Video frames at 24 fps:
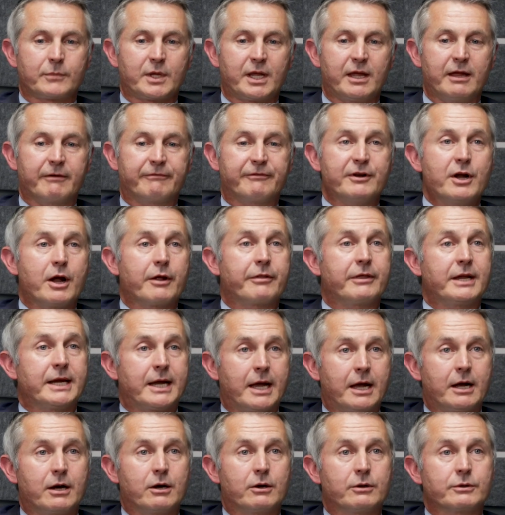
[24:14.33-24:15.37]
if nothing
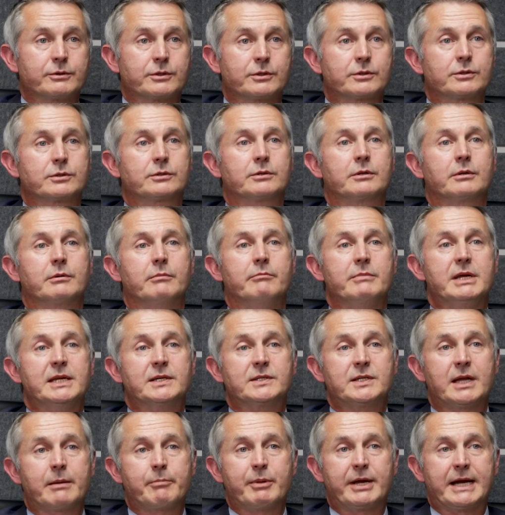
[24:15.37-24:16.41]
else, me
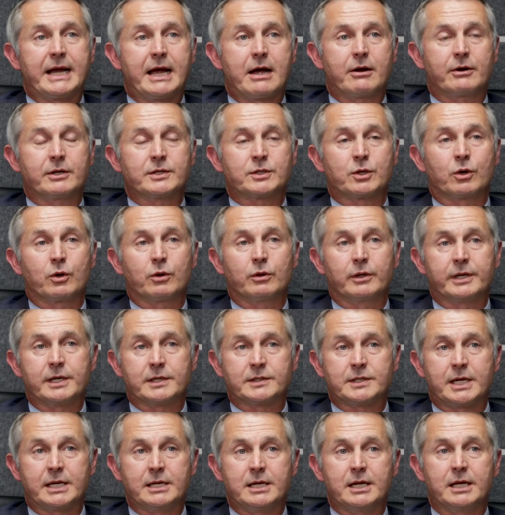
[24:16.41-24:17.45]
stepping out as early
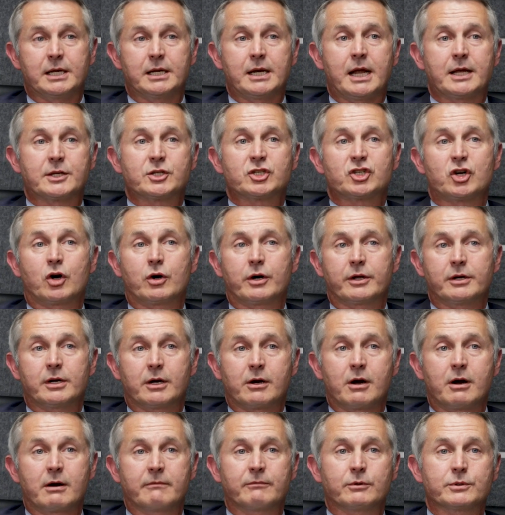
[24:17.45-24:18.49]
as I did has started a
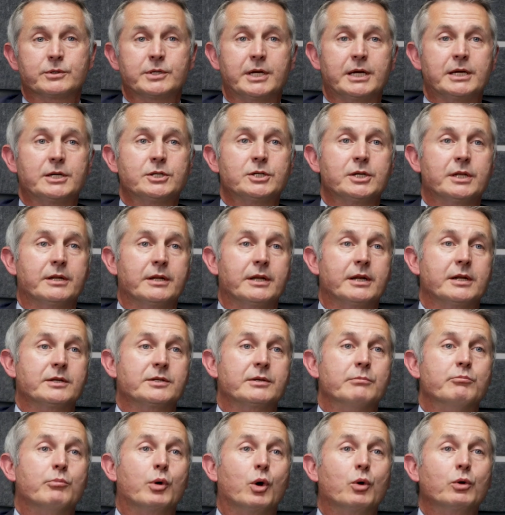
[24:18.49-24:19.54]
conversation that has
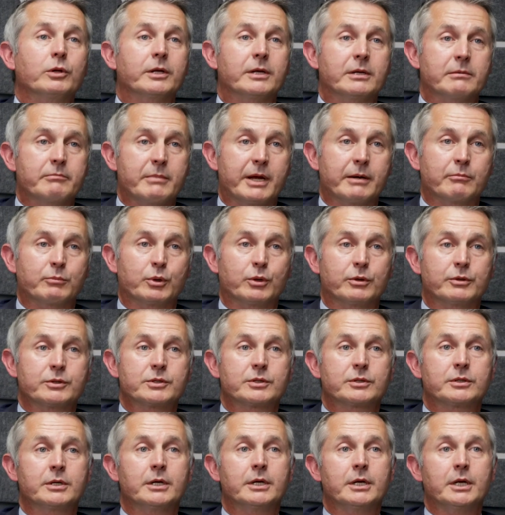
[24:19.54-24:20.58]
emboldened
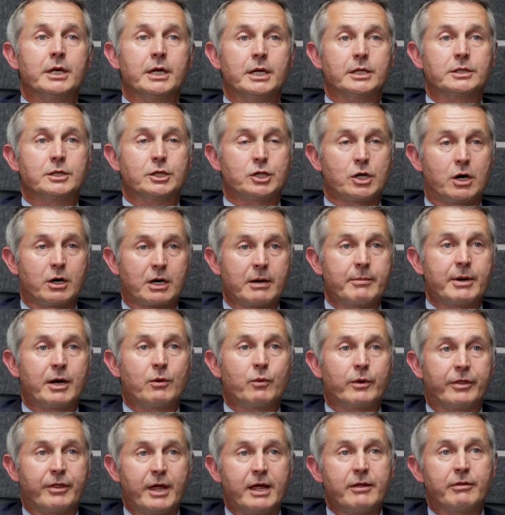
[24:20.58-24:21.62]
members to talk about
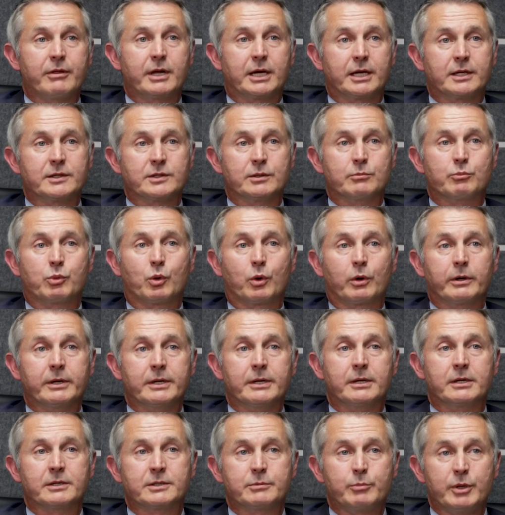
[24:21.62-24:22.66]
what they think is important
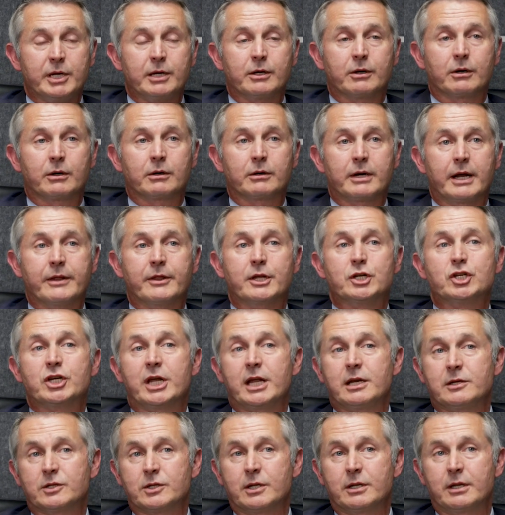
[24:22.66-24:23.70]
in a speaker and the
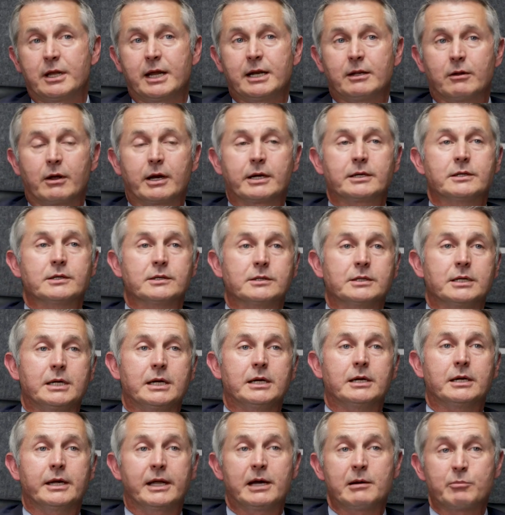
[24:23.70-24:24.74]
change that they'd like to
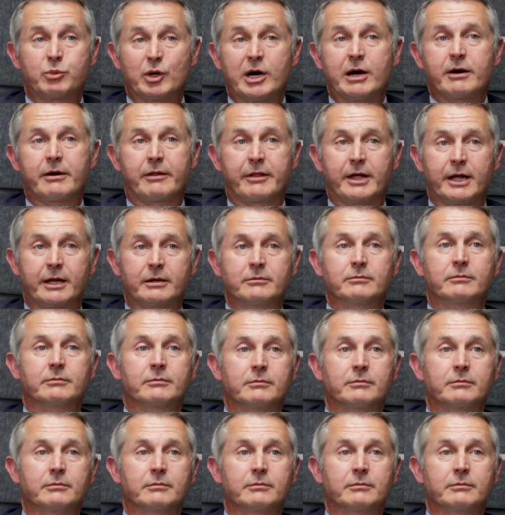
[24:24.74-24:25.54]
see. And I'm proud of that.